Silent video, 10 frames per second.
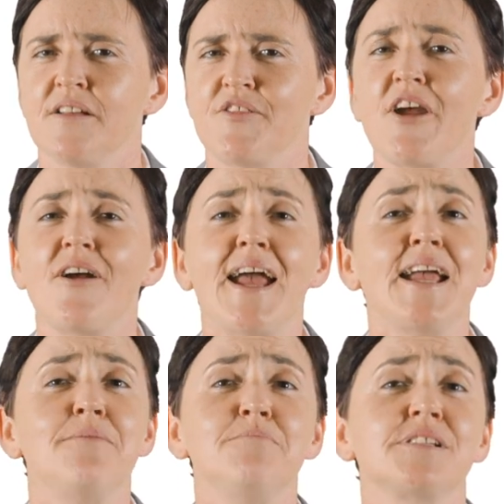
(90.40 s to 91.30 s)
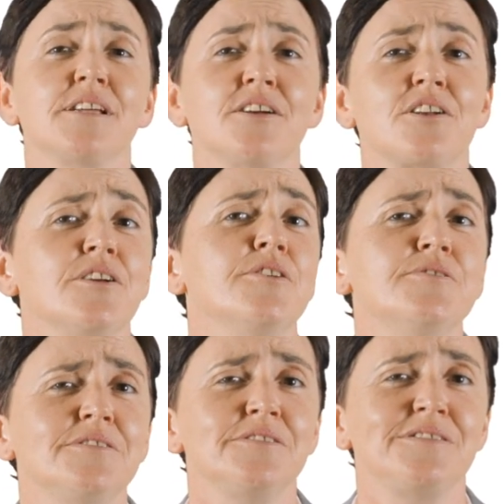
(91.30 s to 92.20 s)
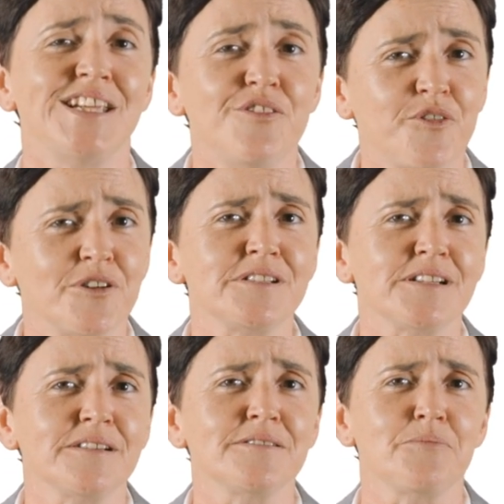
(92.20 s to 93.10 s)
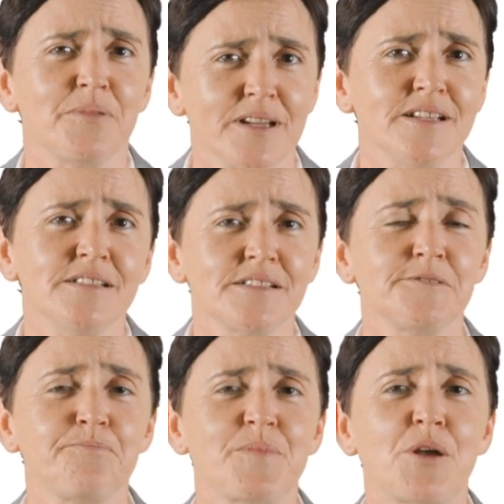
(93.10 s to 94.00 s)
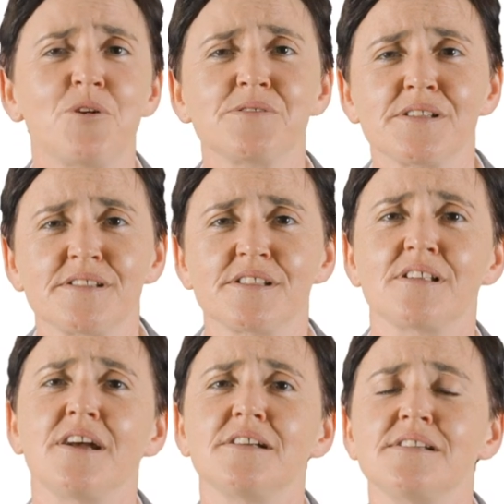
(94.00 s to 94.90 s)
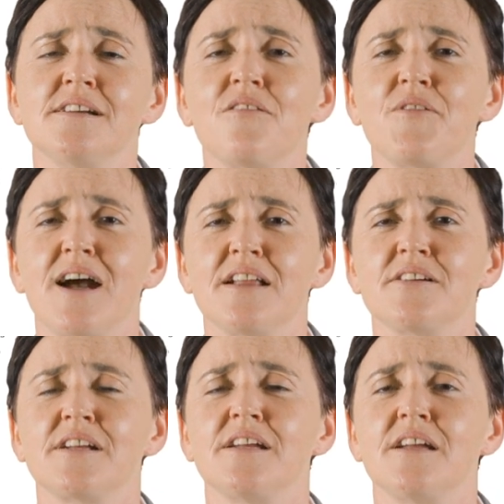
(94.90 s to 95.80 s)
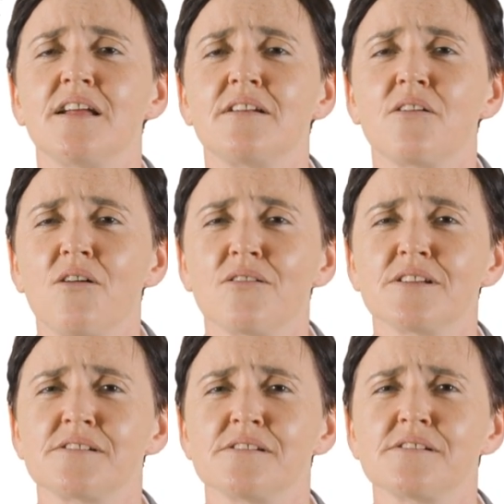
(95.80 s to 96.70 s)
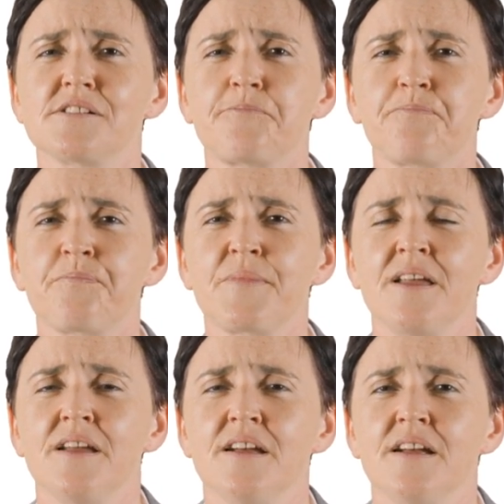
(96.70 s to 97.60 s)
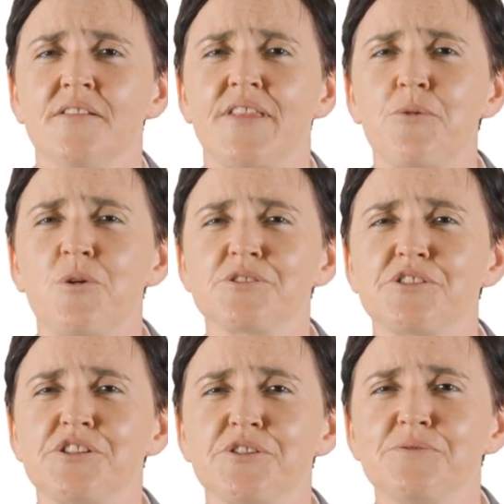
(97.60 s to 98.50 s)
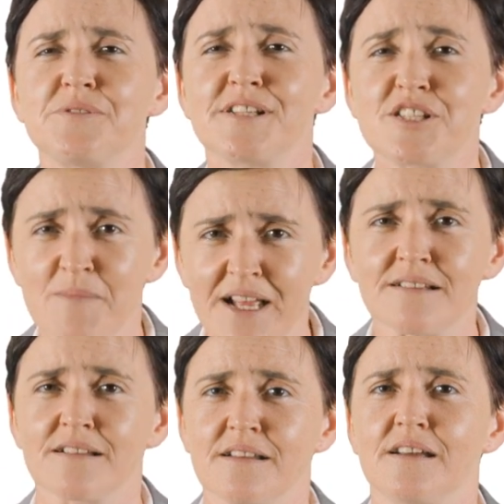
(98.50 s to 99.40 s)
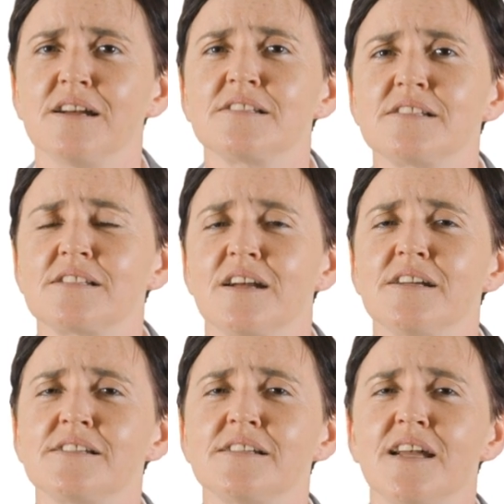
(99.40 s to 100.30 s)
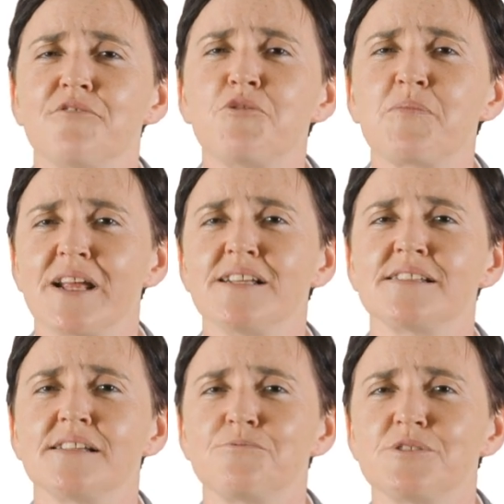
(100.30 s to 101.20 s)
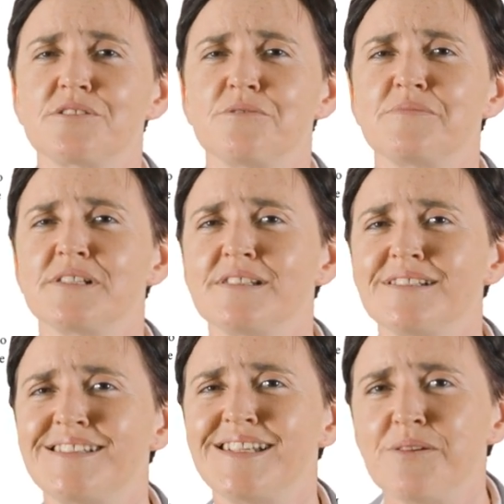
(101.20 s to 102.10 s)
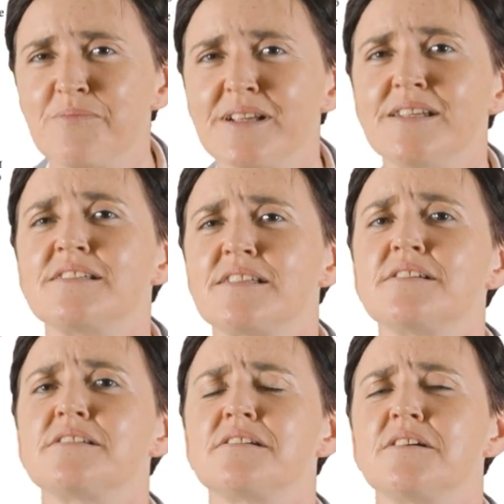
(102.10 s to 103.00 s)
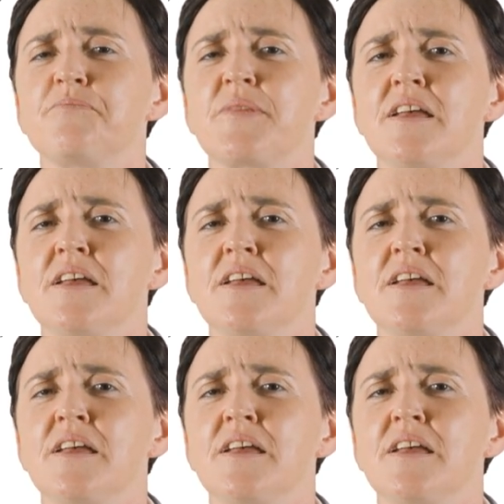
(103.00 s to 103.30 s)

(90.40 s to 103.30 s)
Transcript: Their aims include defunding the police. They want a society of anarchy and lawlessness. They want to dismantle our society and replace it with something deeply sinister.